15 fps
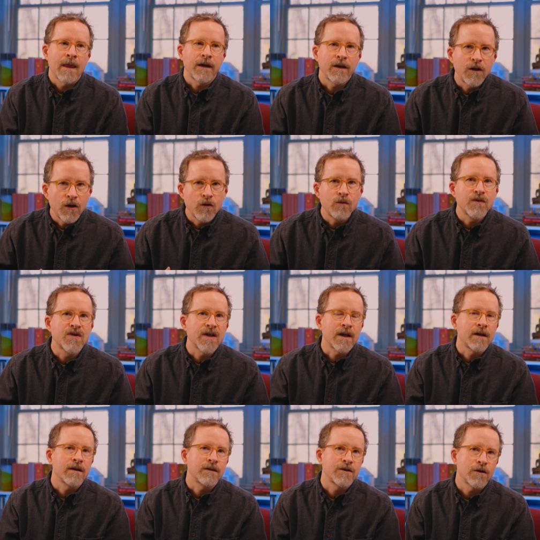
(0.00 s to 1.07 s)

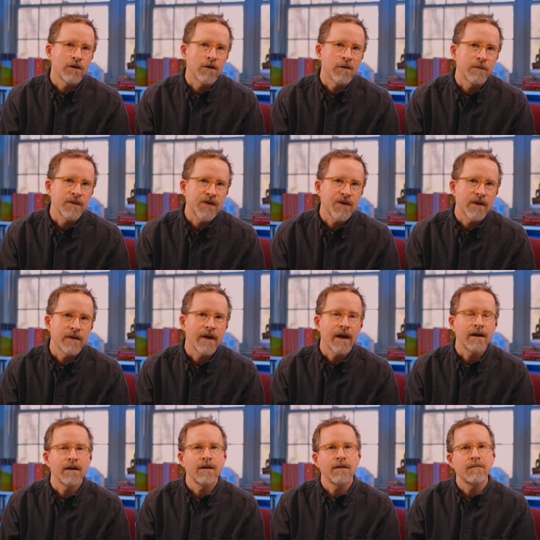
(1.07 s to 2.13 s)
using terms
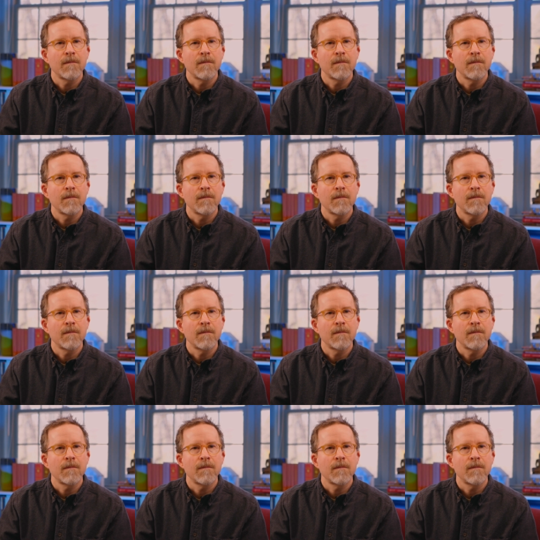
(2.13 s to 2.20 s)
that,